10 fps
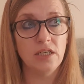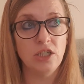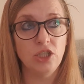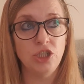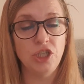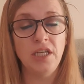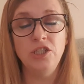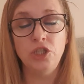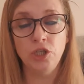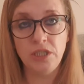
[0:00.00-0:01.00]
she
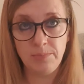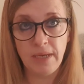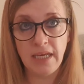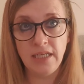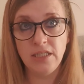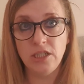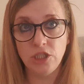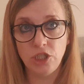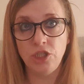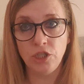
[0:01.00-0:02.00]
does meet
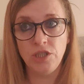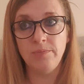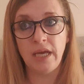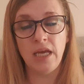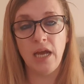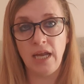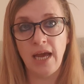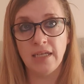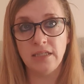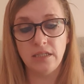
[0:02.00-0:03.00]
a
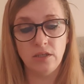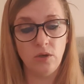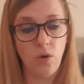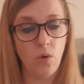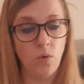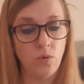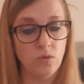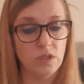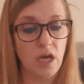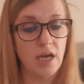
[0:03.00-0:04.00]
lad
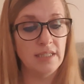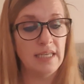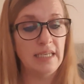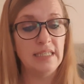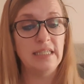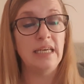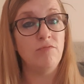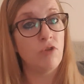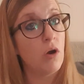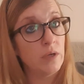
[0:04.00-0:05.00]
called Dennis Lee
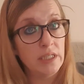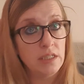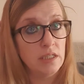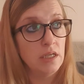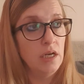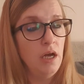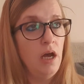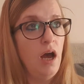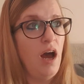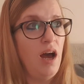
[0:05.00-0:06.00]
Wright.
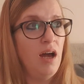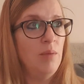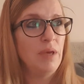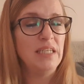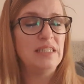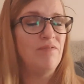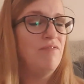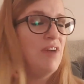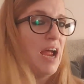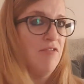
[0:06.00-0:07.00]
It's a
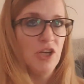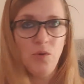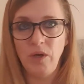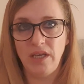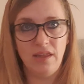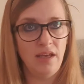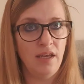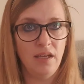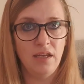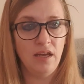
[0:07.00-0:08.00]
very quick
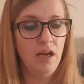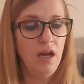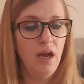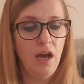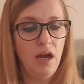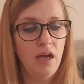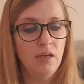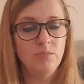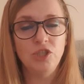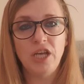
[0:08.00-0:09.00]
thing.
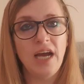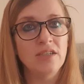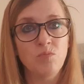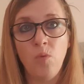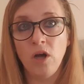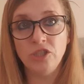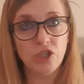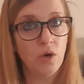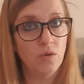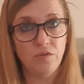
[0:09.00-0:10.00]
She has 1
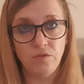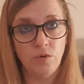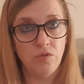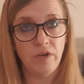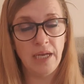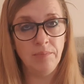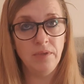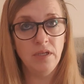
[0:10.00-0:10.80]
child for him,